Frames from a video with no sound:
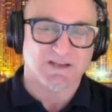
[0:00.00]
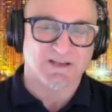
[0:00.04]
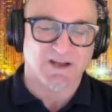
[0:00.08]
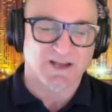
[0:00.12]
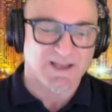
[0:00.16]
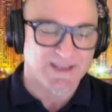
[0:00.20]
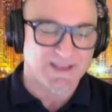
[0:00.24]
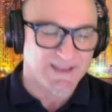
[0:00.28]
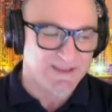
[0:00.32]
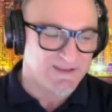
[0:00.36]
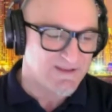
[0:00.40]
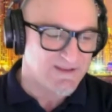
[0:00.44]

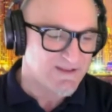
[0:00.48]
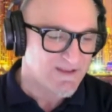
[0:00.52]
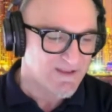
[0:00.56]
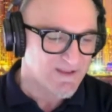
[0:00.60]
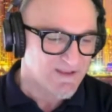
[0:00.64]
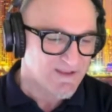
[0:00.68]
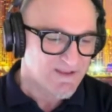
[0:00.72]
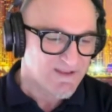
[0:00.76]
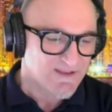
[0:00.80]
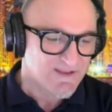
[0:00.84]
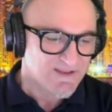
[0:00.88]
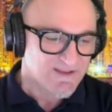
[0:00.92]
I
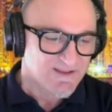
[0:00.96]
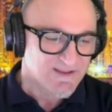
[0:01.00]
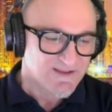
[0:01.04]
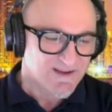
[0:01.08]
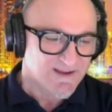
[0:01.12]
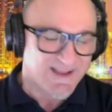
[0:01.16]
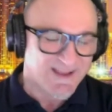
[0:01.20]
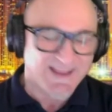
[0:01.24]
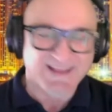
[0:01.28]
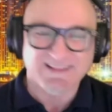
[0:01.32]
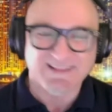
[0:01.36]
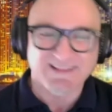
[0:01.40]

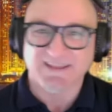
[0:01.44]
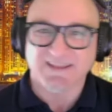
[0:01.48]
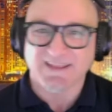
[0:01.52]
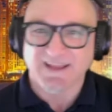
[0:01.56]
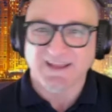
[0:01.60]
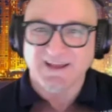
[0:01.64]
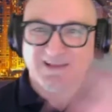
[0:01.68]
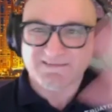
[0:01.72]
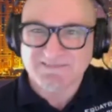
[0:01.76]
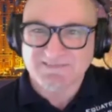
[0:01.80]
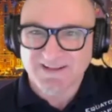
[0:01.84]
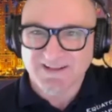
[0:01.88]
had like,
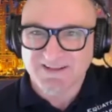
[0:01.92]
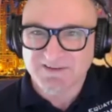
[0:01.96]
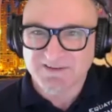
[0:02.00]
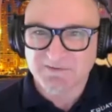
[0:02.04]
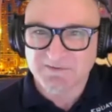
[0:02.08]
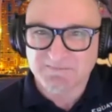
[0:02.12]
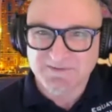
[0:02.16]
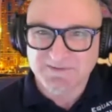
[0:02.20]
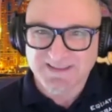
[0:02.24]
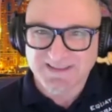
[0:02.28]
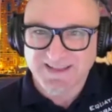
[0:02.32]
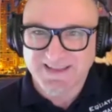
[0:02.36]
I'll tell you
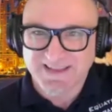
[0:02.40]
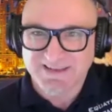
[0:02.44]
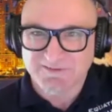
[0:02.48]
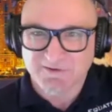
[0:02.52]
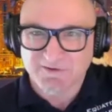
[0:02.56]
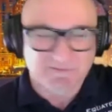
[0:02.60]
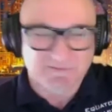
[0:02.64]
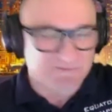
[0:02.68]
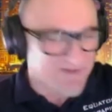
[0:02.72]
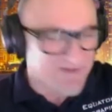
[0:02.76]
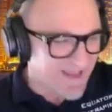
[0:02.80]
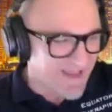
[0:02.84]
a bit later
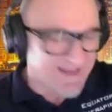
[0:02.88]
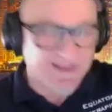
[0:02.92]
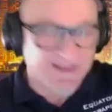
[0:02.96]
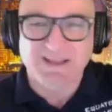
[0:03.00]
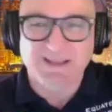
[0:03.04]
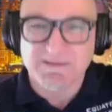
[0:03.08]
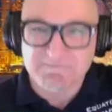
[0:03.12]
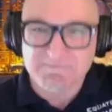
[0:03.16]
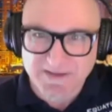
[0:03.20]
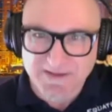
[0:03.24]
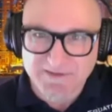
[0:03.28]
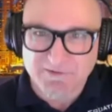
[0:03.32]
on, but I had
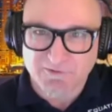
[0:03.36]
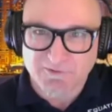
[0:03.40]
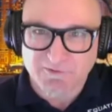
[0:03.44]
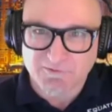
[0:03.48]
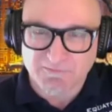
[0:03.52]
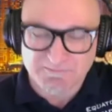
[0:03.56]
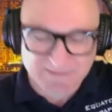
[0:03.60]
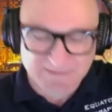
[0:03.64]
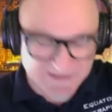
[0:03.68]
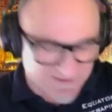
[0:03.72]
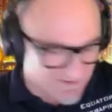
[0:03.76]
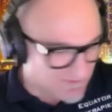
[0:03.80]
like a medical
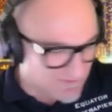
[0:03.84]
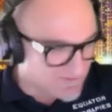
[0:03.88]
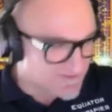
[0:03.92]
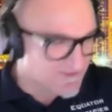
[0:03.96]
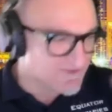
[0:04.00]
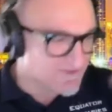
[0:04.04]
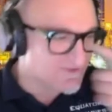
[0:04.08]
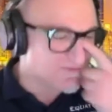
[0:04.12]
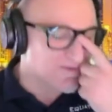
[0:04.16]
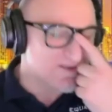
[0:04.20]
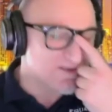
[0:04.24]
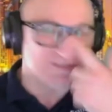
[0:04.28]

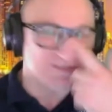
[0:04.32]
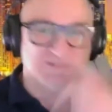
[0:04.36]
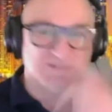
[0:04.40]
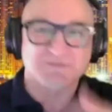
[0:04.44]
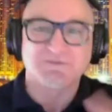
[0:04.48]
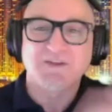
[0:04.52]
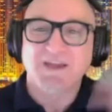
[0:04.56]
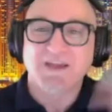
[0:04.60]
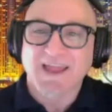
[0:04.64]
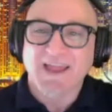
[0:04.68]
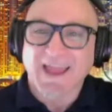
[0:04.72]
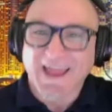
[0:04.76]

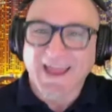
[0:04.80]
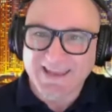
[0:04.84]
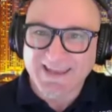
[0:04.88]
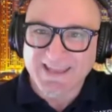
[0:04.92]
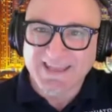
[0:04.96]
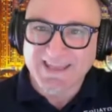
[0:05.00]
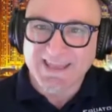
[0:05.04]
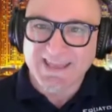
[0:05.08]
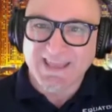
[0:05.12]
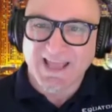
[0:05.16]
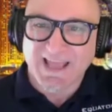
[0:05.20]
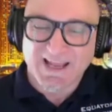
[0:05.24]
situation,
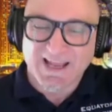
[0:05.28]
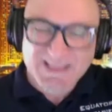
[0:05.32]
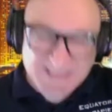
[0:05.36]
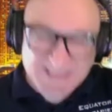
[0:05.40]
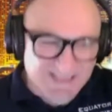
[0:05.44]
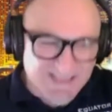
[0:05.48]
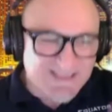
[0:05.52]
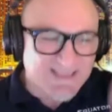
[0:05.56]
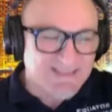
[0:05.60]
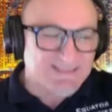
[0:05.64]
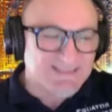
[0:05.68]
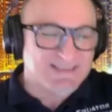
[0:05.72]
and I
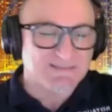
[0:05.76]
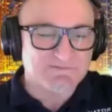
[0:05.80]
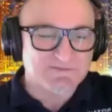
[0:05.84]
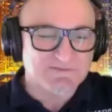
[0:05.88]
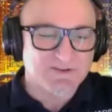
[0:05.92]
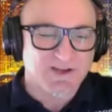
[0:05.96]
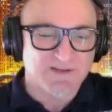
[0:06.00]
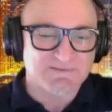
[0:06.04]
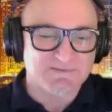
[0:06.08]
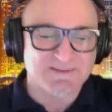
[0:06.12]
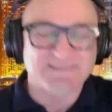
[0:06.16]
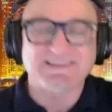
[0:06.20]
think that
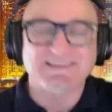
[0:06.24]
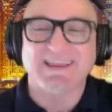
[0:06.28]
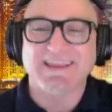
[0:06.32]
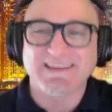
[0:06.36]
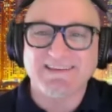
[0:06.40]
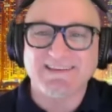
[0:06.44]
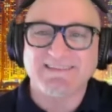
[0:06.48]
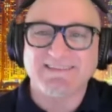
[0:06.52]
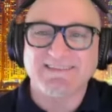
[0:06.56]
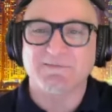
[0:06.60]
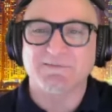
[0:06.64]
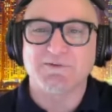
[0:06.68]
sometimes it's
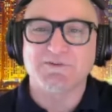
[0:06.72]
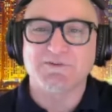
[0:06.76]
easier